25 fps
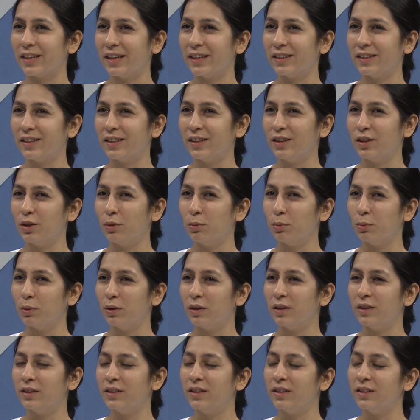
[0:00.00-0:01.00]
I think the
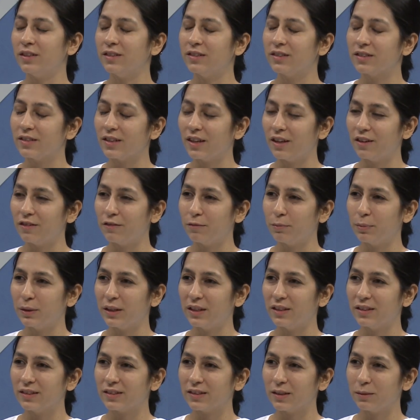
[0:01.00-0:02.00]
word in itself
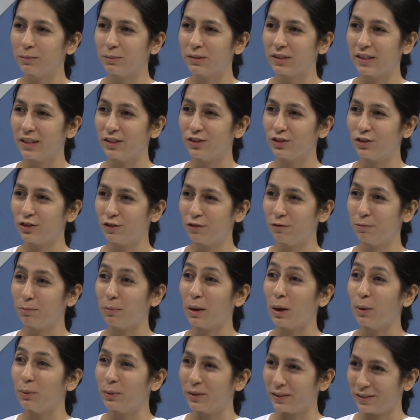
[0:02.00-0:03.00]
brings some sense of
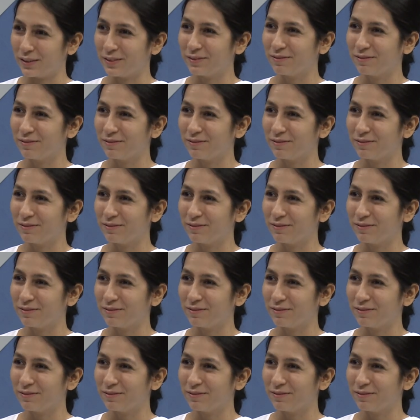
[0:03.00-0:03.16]
power.